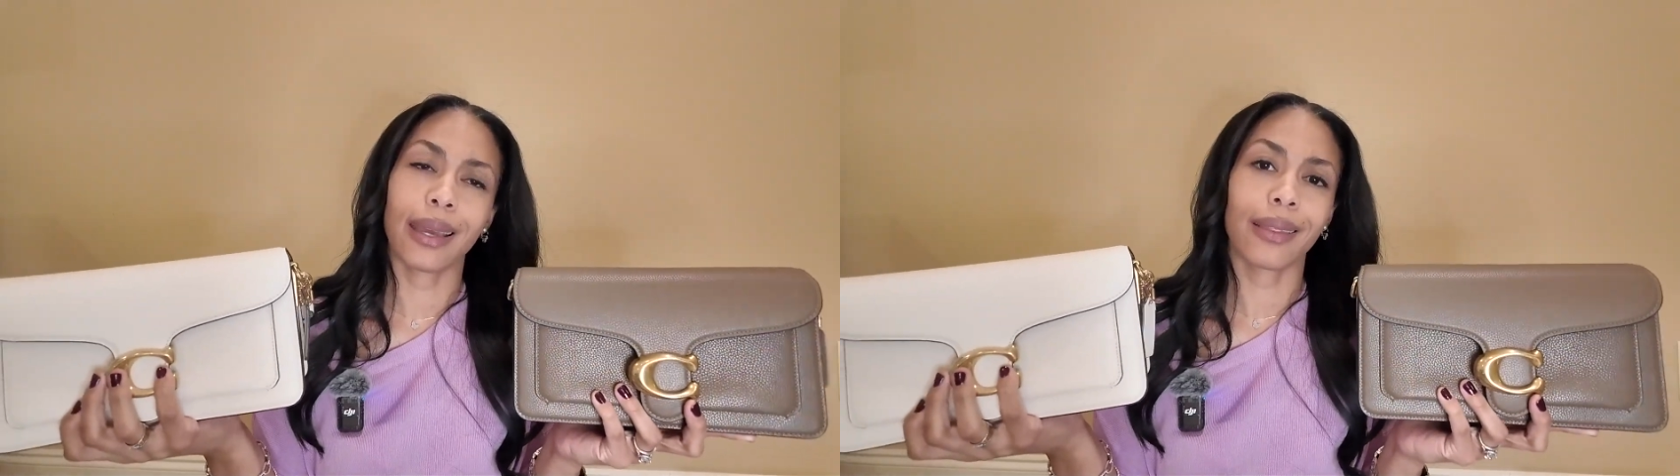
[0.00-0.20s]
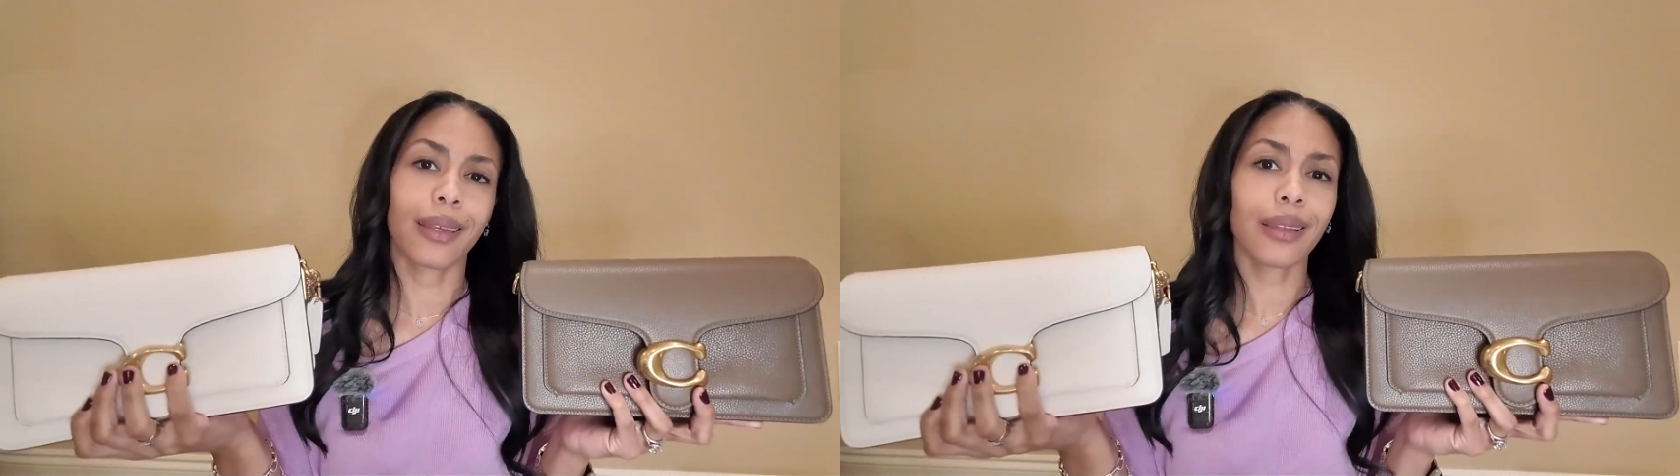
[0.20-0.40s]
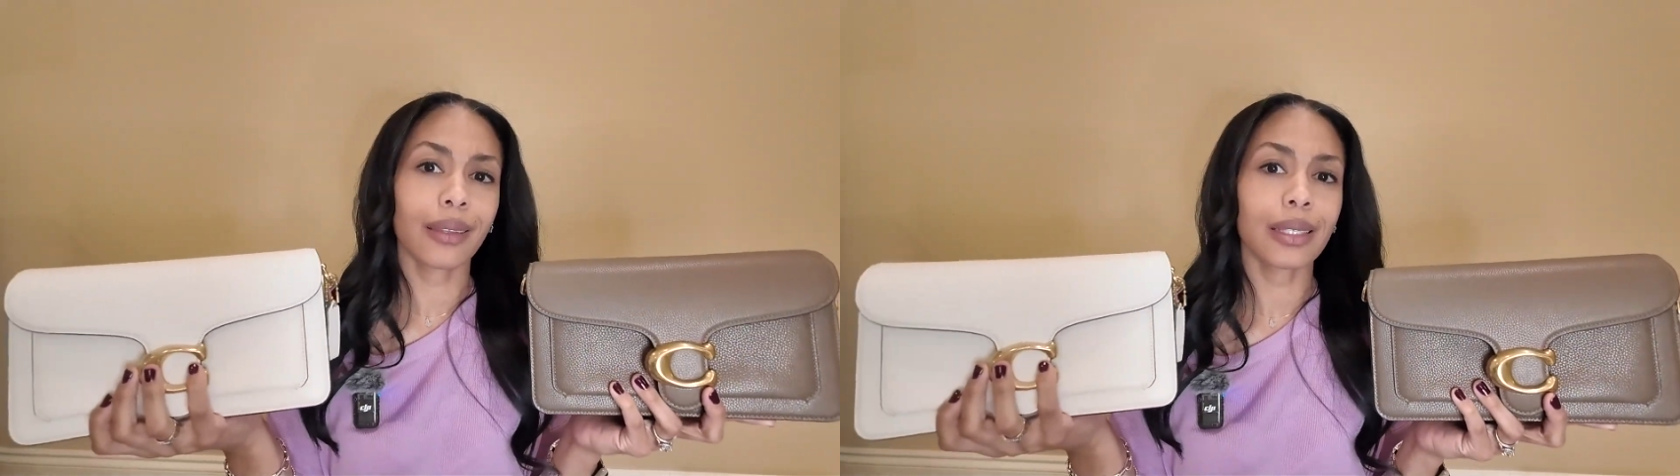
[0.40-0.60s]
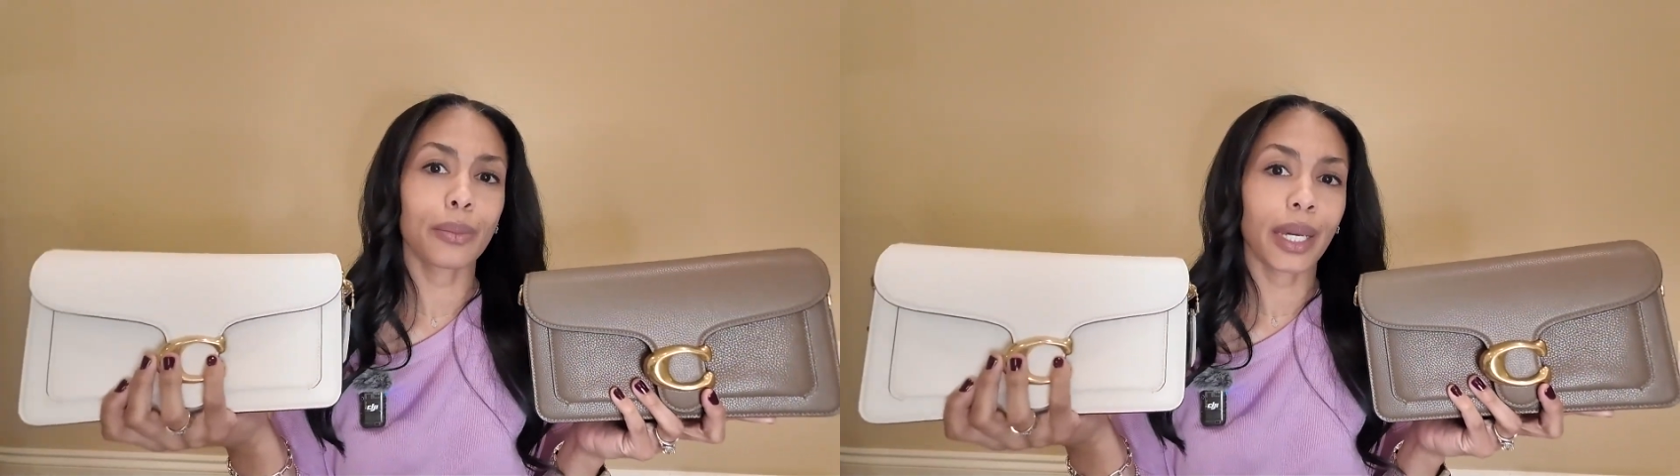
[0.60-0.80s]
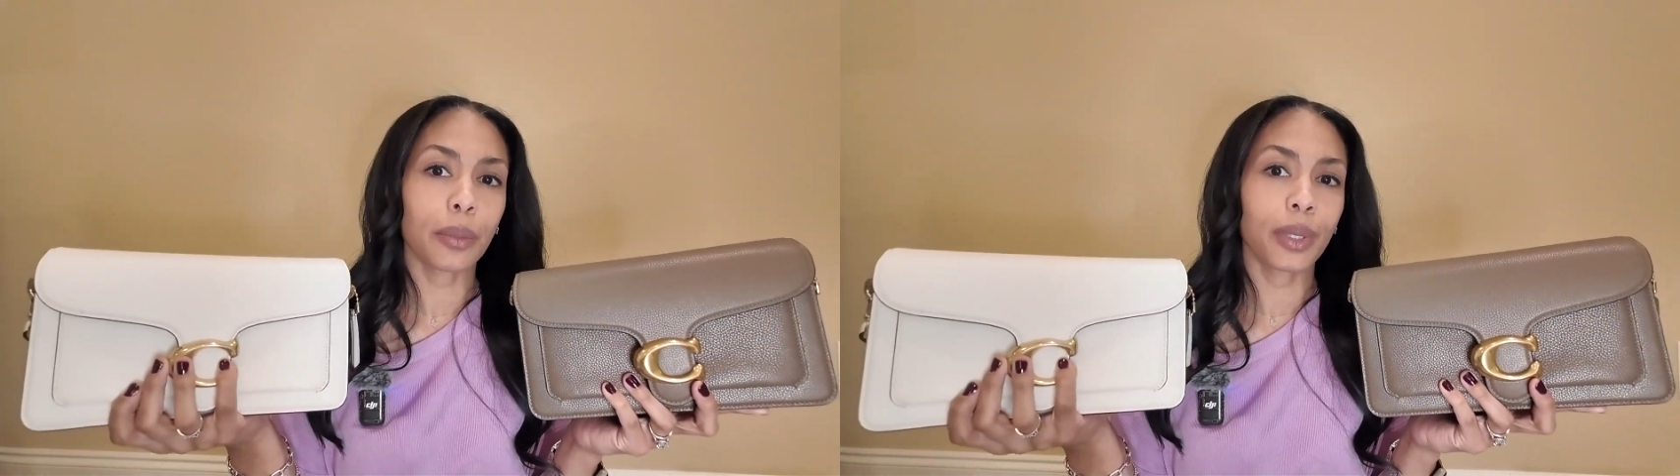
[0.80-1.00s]
I think these
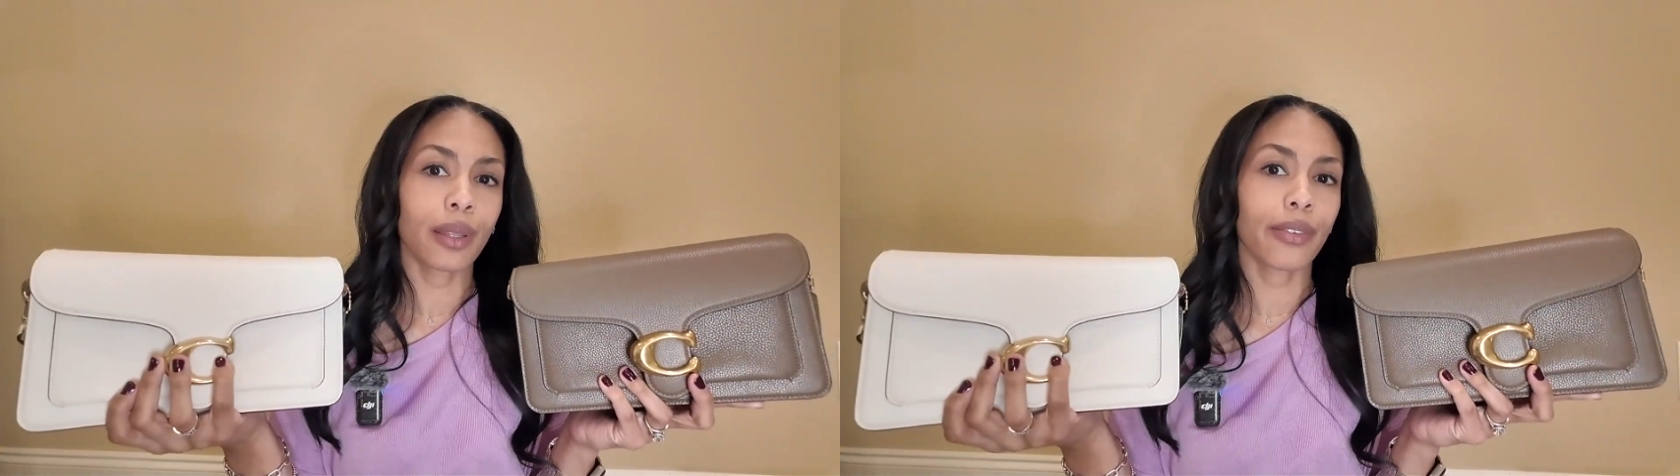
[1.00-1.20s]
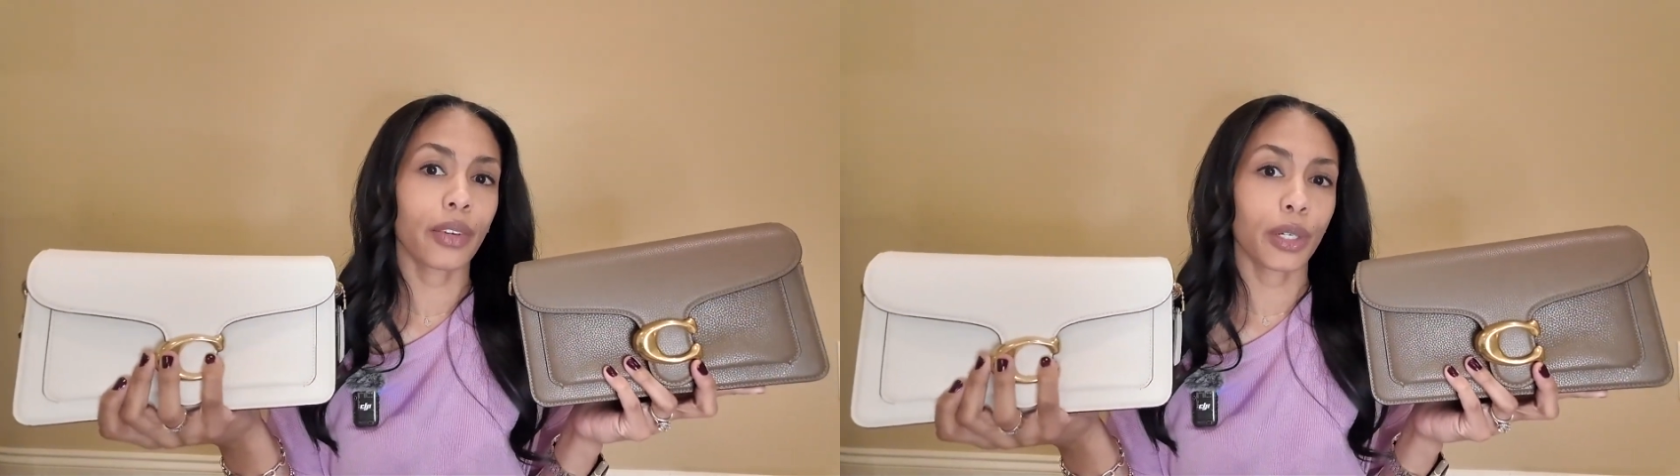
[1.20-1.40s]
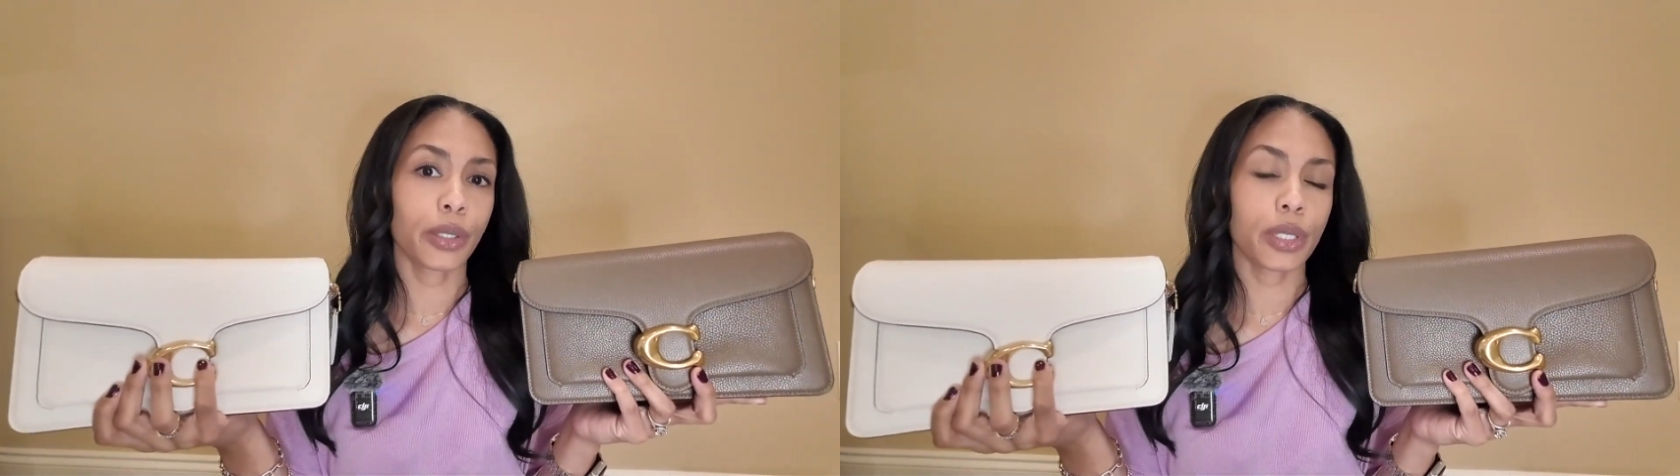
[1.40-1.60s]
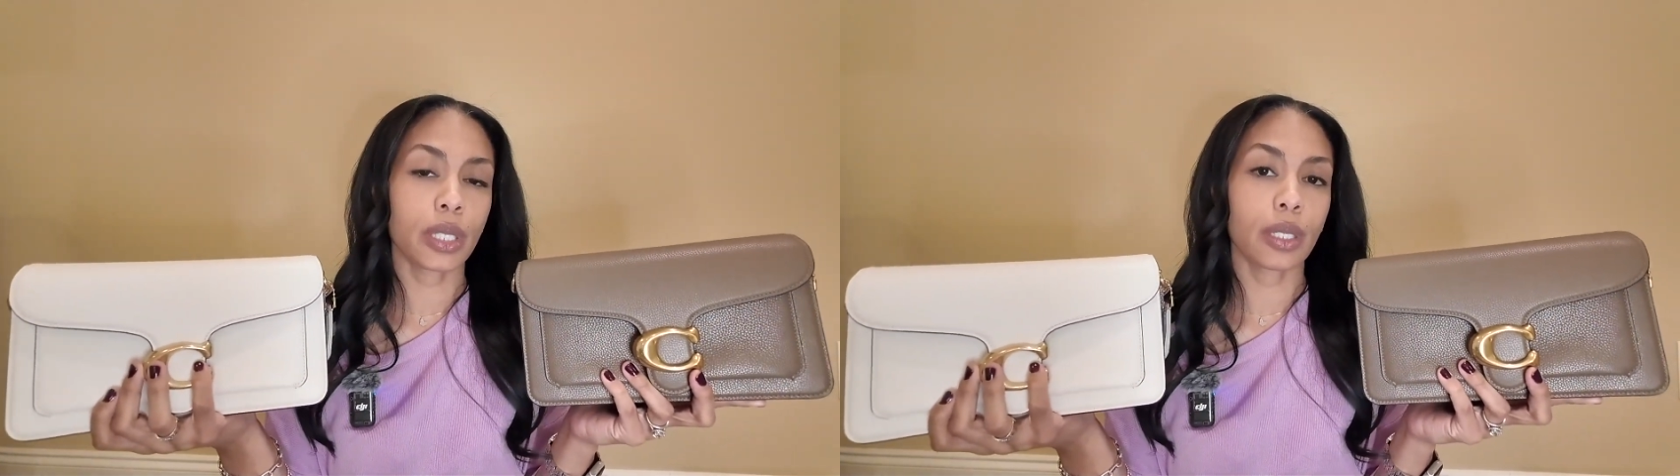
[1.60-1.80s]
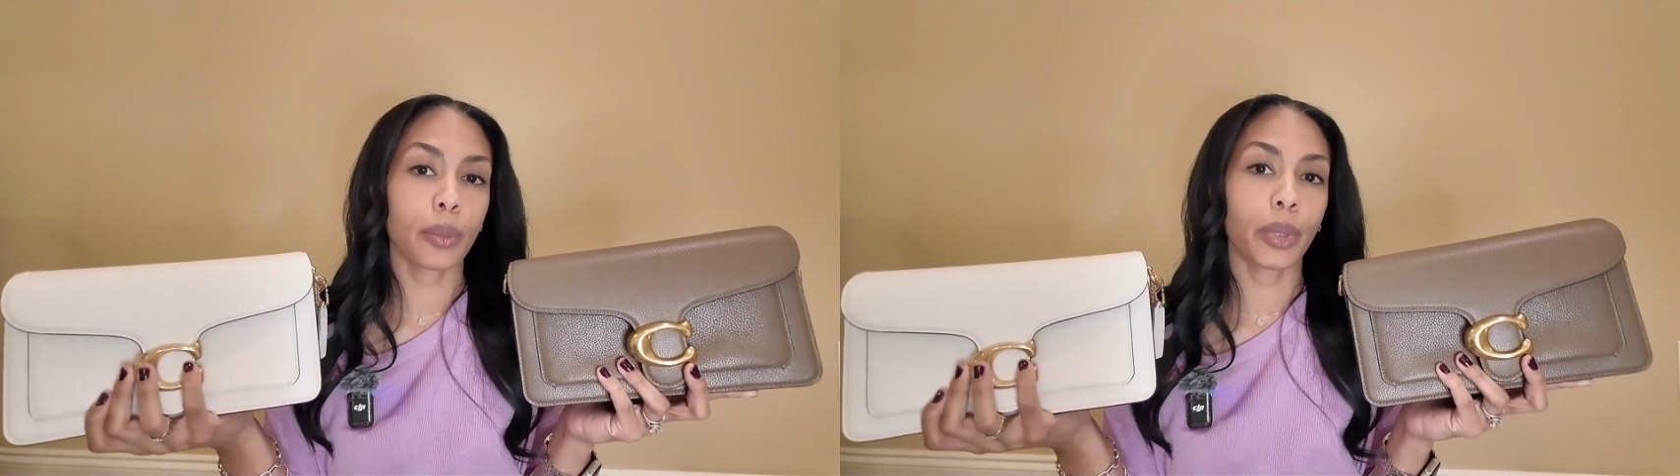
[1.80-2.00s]
might have been the first,